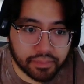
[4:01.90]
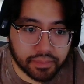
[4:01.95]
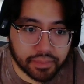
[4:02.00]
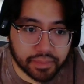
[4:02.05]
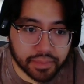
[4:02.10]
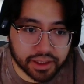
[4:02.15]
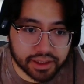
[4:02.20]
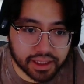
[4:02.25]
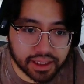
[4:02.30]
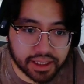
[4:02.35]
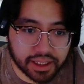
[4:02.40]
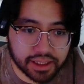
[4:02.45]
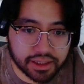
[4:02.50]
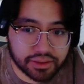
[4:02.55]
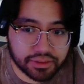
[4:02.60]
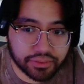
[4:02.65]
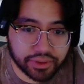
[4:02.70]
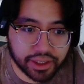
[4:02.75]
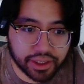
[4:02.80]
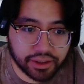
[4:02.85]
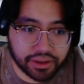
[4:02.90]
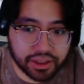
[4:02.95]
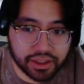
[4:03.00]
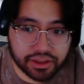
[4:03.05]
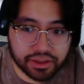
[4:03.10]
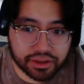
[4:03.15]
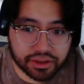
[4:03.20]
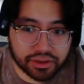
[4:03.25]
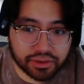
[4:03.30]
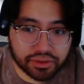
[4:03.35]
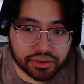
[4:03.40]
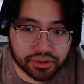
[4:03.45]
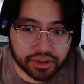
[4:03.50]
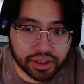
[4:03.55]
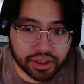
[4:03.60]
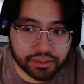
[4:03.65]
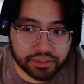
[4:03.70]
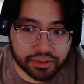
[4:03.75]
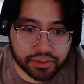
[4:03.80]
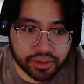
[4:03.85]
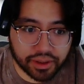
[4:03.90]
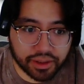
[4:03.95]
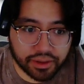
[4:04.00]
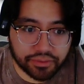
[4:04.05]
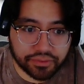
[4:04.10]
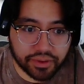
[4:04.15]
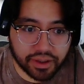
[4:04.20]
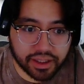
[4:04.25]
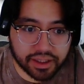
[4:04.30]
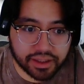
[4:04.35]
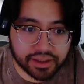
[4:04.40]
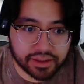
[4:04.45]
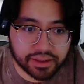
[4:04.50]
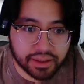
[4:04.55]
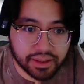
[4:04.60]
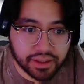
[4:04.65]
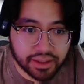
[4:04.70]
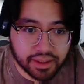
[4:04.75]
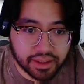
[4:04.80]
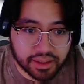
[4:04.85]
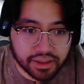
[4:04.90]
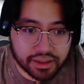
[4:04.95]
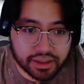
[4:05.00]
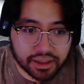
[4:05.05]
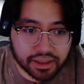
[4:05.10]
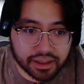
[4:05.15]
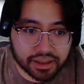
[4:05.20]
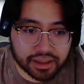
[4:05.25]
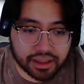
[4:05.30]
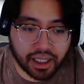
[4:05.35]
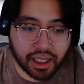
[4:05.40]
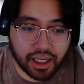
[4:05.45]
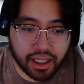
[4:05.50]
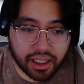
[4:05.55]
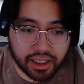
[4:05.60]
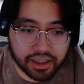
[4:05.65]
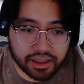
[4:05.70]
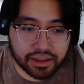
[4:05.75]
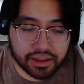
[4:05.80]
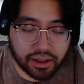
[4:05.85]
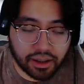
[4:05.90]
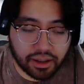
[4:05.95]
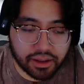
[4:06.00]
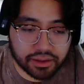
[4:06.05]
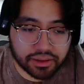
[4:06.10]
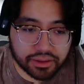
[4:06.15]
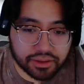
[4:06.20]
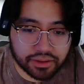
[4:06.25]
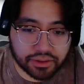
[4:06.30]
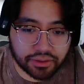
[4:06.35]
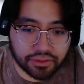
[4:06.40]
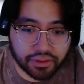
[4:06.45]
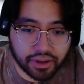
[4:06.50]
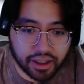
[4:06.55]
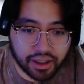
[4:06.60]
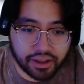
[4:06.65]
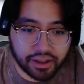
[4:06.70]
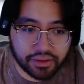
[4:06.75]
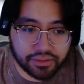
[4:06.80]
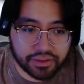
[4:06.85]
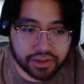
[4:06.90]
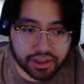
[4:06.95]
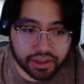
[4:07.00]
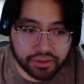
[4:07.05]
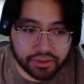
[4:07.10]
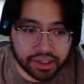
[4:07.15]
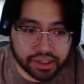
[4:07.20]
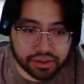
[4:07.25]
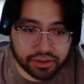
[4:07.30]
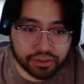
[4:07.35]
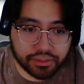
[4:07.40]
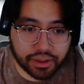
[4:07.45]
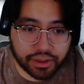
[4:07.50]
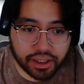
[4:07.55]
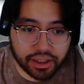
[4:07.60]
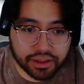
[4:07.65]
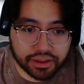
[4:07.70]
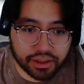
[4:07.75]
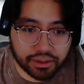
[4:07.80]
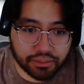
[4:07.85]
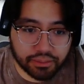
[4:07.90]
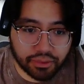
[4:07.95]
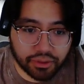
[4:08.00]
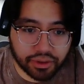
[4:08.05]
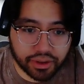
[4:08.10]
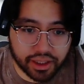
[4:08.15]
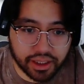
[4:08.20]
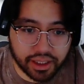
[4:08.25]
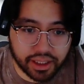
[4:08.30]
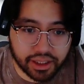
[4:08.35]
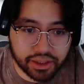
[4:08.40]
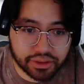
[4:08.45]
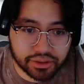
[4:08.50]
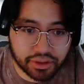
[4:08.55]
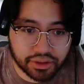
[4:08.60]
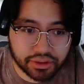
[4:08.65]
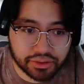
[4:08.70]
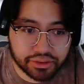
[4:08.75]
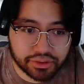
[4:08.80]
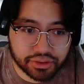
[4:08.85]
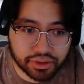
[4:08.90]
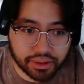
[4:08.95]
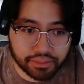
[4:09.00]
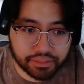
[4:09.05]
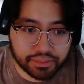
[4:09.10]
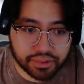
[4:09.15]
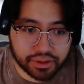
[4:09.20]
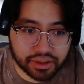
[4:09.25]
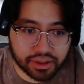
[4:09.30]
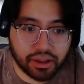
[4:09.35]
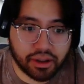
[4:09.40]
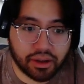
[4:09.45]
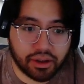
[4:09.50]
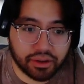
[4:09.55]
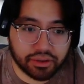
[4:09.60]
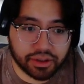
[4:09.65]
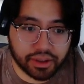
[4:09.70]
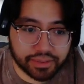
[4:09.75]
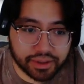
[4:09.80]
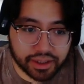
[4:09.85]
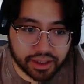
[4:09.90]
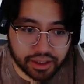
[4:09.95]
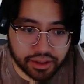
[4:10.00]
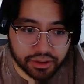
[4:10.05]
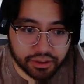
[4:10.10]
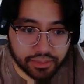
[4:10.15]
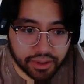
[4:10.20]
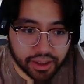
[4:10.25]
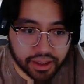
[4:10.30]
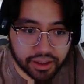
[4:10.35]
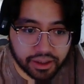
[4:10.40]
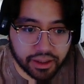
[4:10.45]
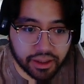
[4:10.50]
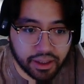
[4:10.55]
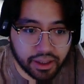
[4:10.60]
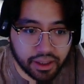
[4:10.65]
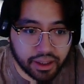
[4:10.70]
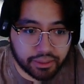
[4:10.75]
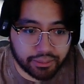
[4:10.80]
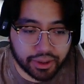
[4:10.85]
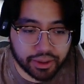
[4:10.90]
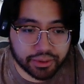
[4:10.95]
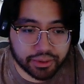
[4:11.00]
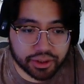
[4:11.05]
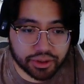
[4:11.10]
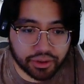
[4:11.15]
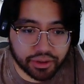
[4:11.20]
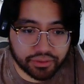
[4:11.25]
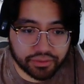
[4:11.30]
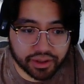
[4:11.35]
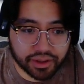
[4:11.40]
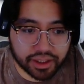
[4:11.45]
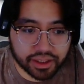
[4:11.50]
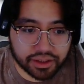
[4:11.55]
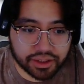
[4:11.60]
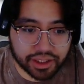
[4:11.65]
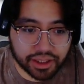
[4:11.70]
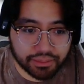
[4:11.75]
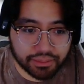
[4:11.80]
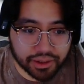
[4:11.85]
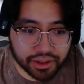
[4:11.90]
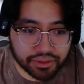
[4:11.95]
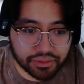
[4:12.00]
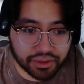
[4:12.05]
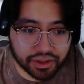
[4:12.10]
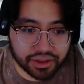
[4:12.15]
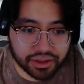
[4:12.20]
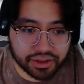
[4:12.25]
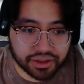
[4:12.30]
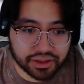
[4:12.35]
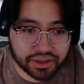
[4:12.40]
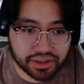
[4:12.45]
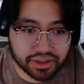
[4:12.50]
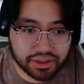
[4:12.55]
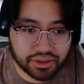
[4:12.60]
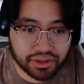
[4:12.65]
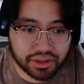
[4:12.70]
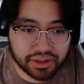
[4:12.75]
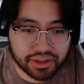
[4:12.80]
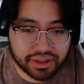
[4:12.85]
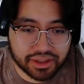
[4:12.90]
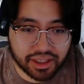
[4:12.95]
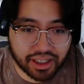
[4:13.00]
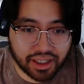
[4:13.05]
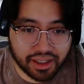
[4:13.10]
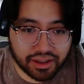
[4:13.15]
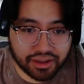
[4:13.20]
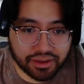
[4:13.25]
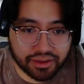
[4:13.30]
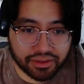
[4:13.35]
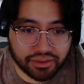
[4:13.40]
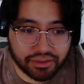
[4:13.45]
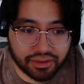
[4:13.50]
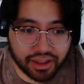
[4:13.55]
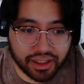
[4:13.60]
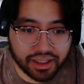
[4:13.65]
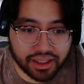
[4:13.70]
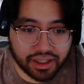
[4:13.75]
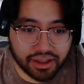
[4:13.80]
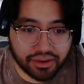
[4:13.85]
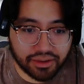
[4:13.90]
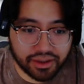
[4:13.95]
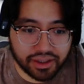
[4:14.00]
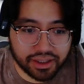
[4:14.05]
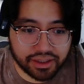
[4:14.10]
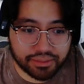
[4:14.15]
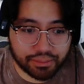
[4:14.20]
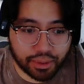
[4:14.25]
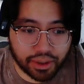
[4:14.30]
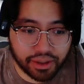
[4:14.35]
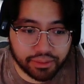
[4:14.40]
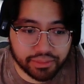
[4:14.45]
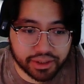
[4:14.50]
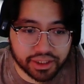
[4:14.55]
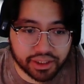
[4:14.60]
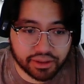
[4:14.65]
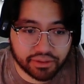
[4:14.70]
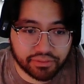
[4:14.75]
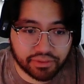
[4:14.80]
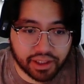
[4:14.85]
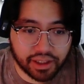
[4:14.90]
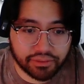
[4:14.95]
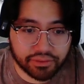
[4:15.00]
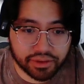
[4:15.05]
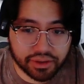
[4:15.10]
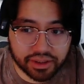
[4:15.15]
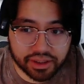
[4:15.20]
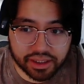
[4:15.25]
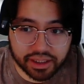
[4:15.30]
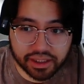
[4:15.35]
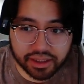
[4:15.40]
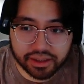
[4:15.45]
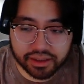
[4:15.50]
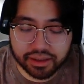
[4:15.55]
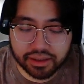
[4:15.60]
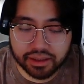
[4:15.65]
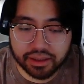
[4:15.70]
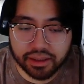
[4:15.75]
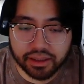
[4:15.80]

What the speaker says: Looks like he's swinging. He's just straight up swinging face. 6K also survives. Now he has 2 bodies on board, and then he just hard drops the Gallantmon. Pretty much going for like a champion rush style right now. He's probably missing the 5 or the 6.